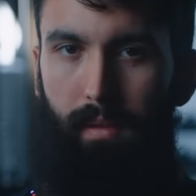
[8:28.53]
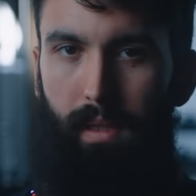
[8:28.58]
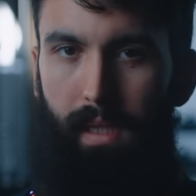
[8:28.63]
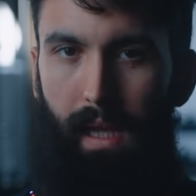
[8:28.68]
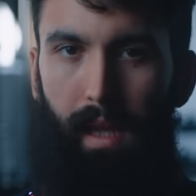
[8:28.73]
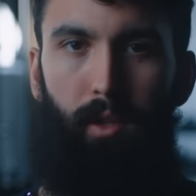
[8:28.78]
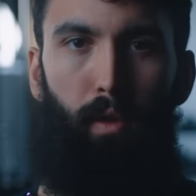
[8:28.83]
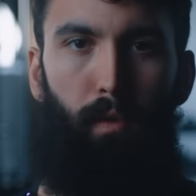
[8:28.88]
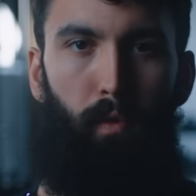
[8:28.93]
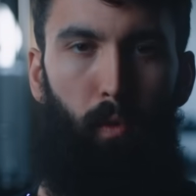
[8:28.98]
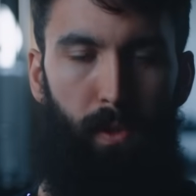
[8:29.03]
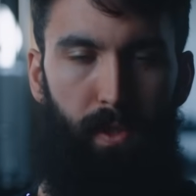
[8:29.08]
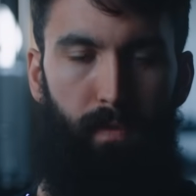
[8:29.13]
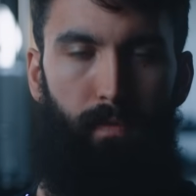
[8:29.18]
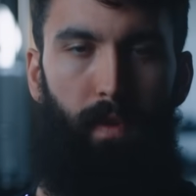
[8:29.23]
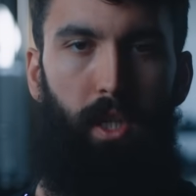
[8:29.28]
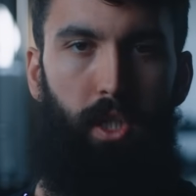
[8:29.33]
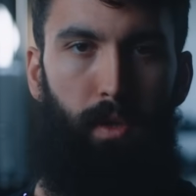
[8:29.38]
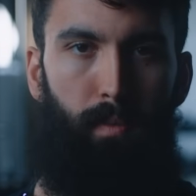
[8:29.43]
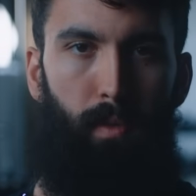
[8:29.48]
Get your fruits
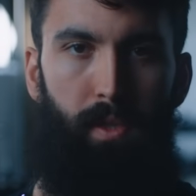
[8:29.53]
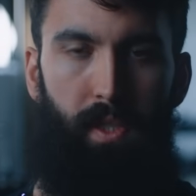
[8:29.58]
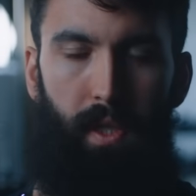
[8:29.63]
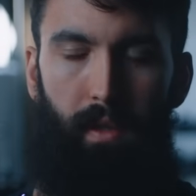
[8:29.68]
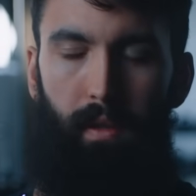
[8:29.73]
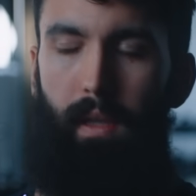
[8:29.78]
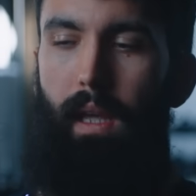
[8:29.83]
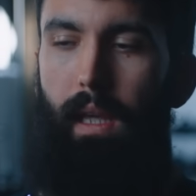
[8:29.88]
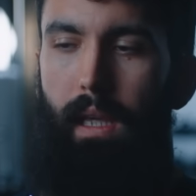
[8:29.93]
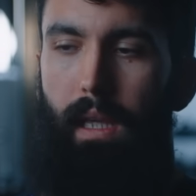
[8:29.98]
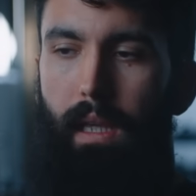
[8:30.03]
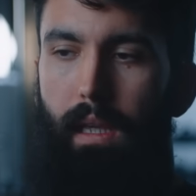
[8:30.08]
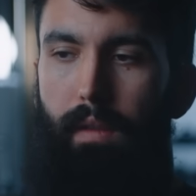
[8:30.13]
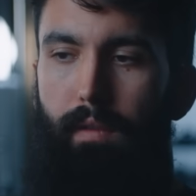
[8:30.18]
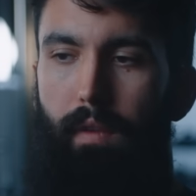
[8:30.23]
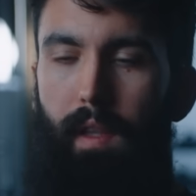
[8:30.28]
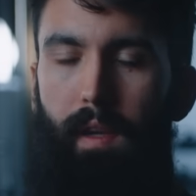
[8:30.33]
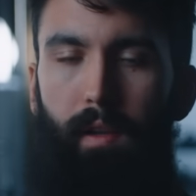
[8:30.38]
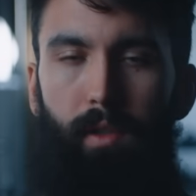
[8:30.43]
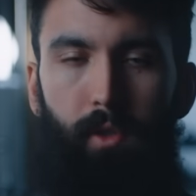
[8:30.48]
and vegetables in,
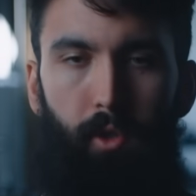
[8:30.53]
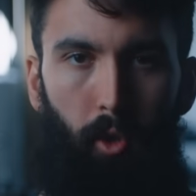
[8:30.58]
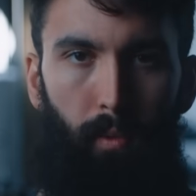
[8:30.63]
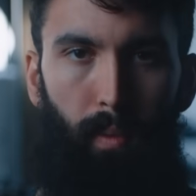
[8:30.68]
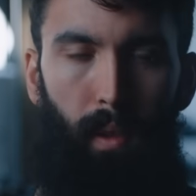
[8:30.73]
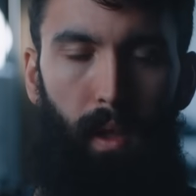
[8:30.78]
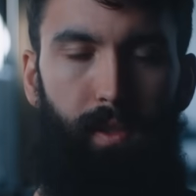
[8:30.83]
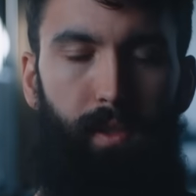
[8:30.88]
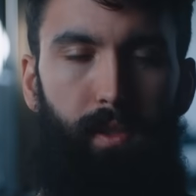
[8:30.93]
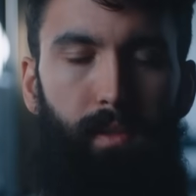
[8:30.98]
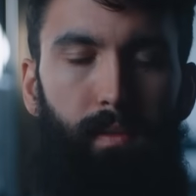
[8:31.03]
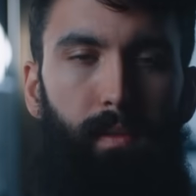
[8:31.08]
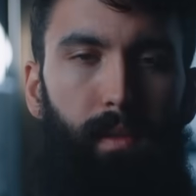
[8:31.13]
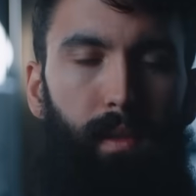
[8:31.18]
even in a surplus.